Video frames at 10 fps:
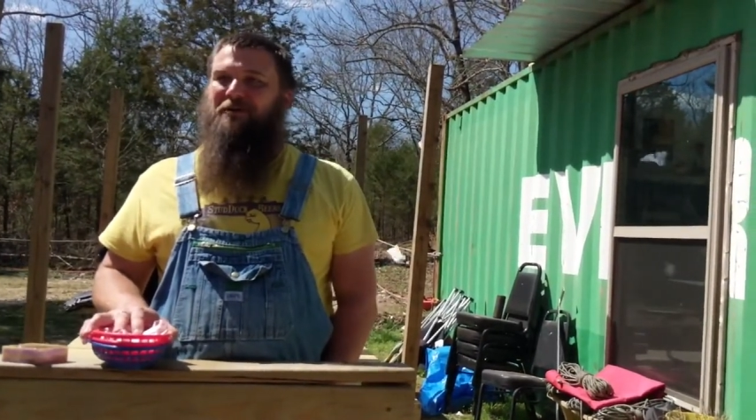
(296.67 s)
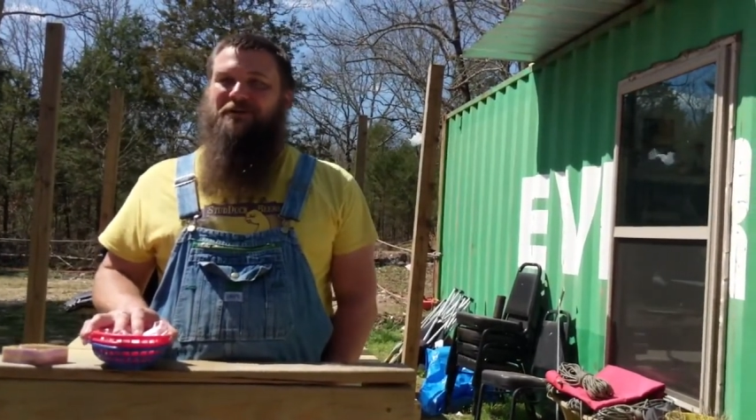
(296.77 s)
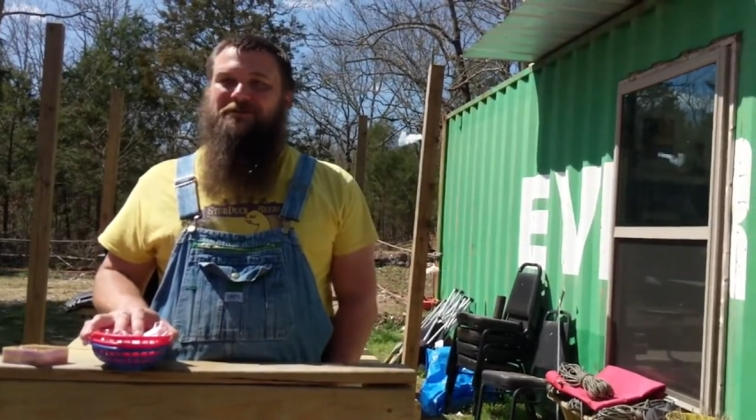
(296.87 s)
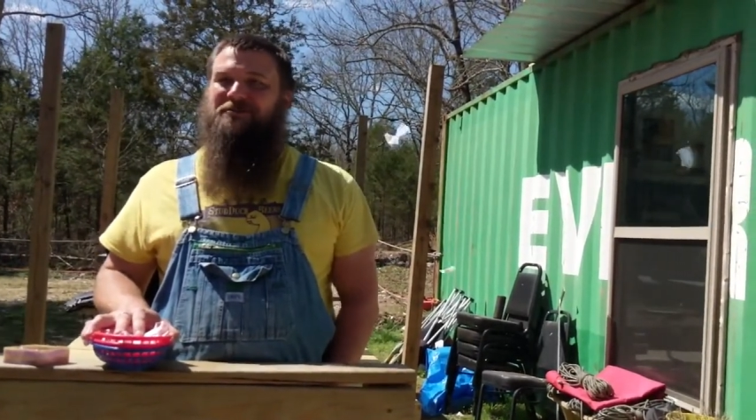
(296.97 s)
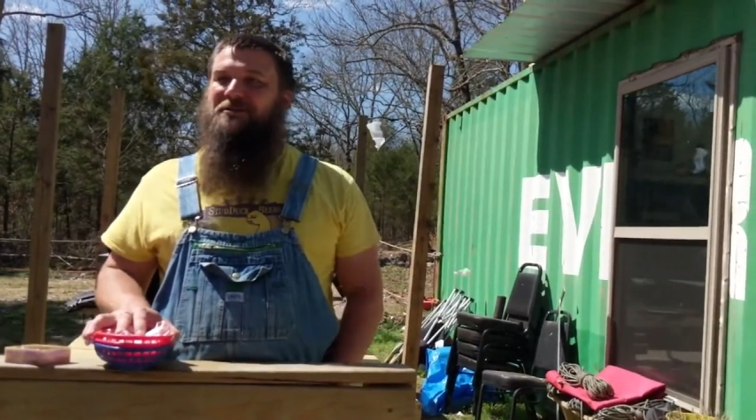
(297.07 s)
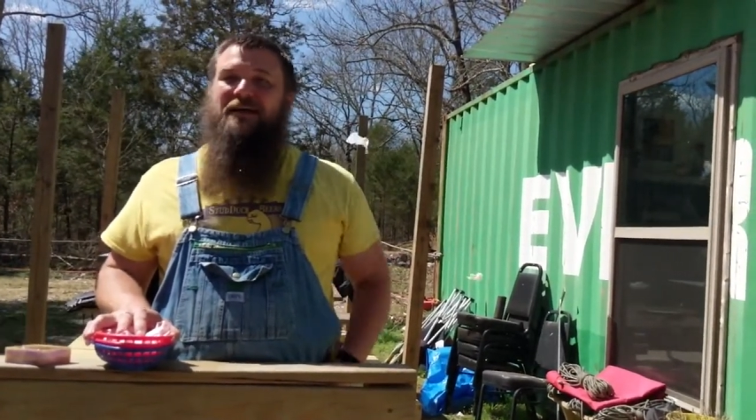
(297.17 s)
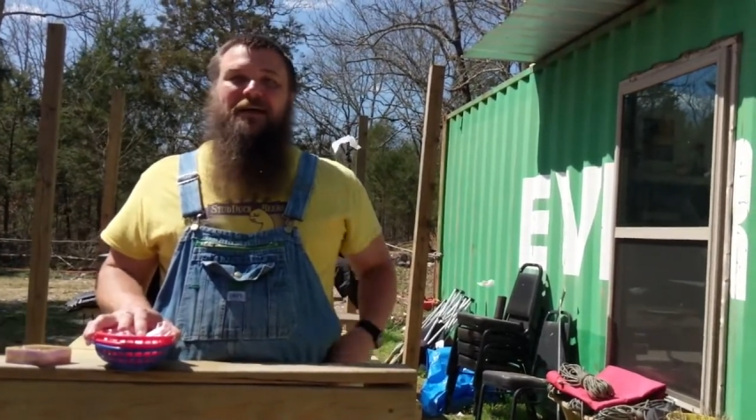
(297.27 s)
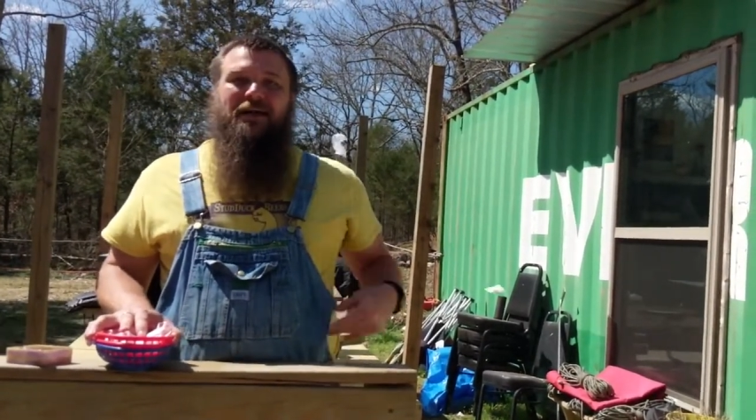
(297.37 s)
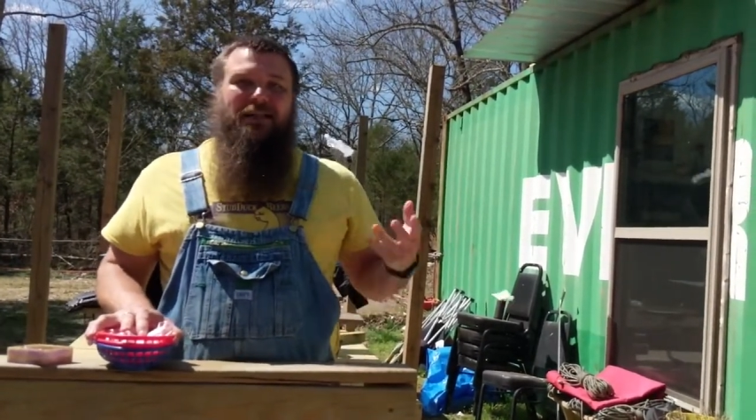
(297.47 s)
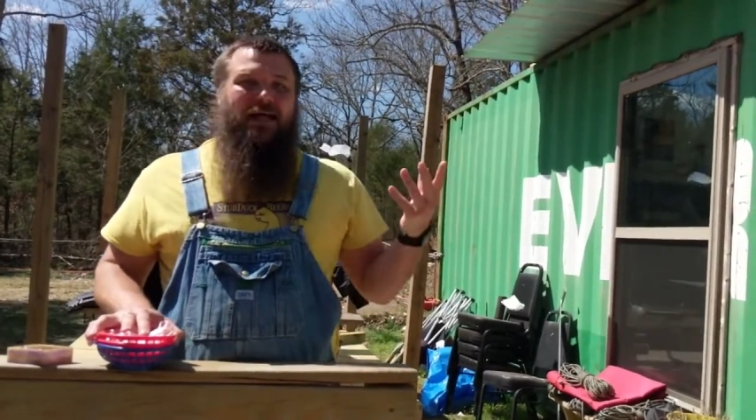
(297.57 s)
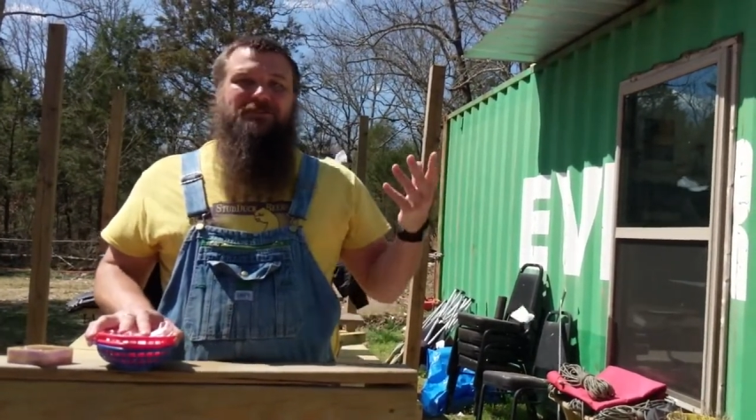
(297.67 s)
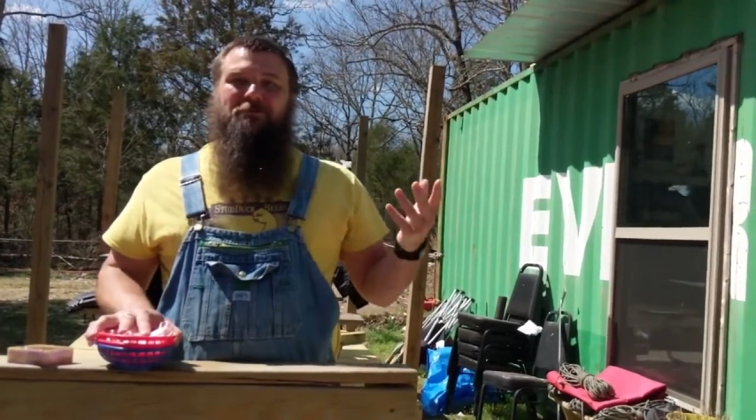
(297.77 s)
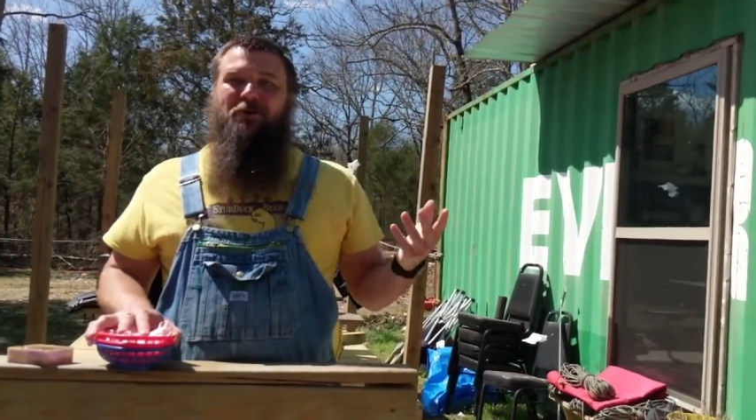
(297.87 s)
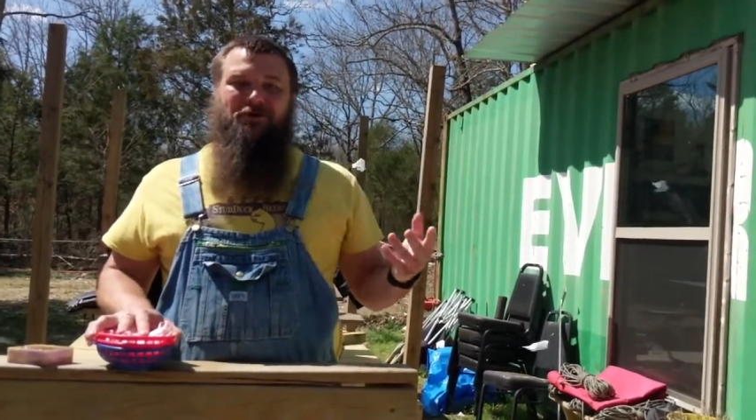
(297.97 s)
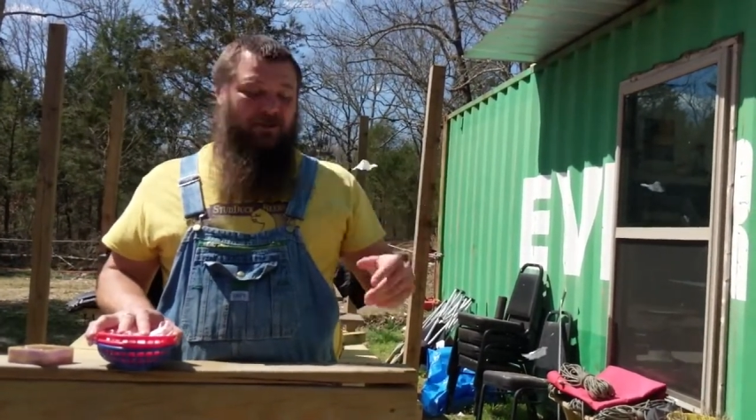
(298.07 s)
because
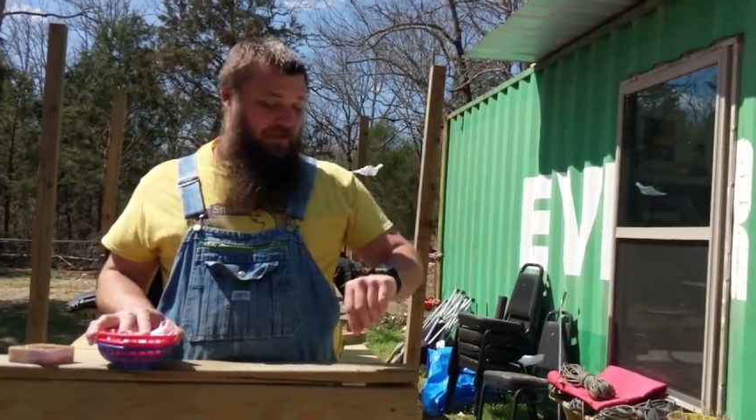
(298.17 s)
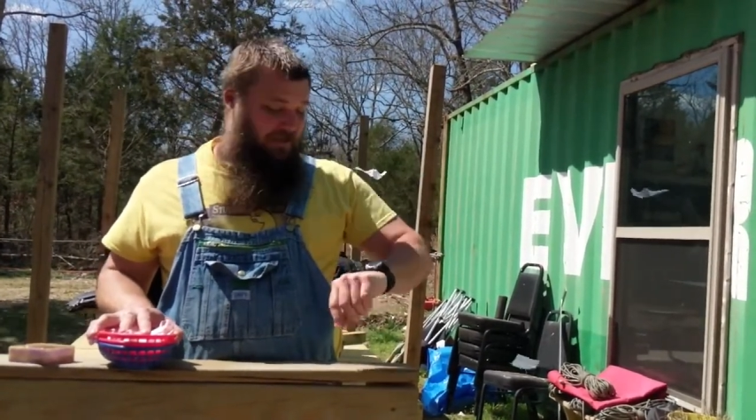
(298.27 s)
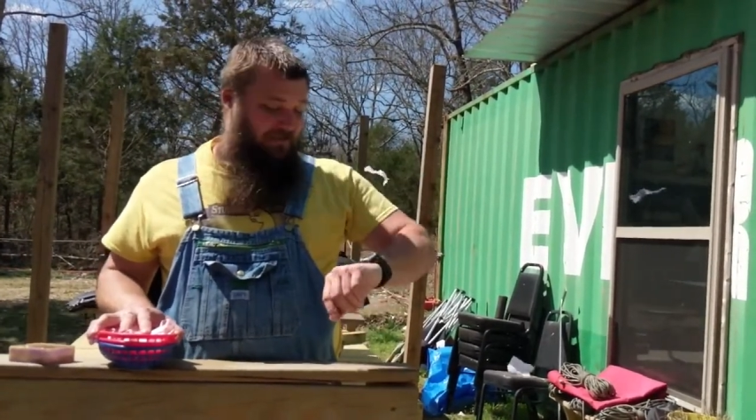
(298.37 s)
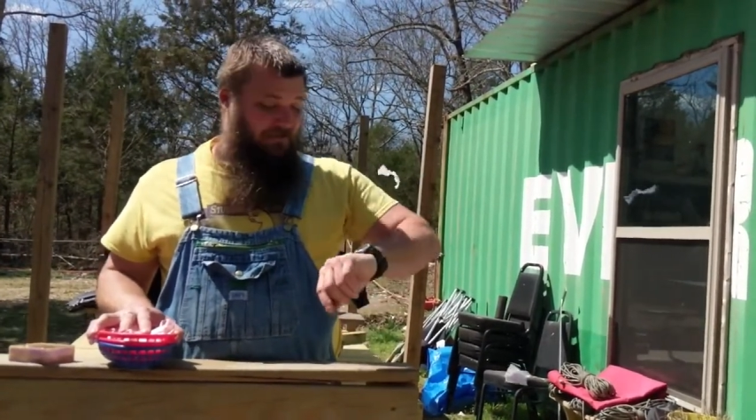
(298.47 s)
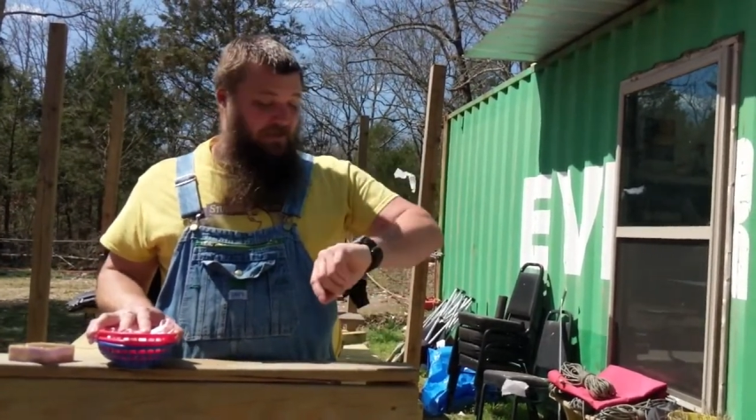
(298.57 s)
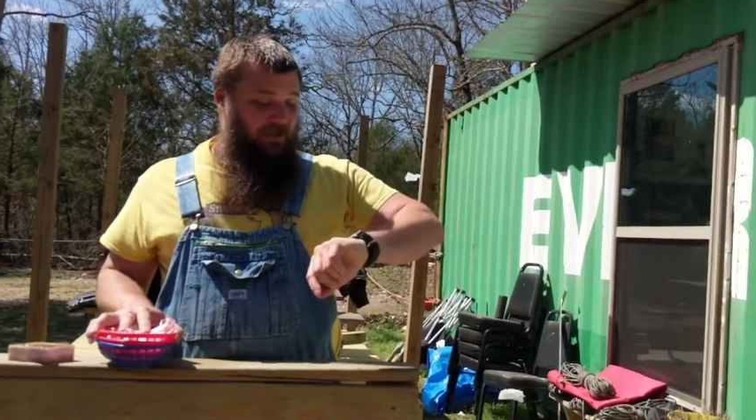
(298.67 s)
last March, uh,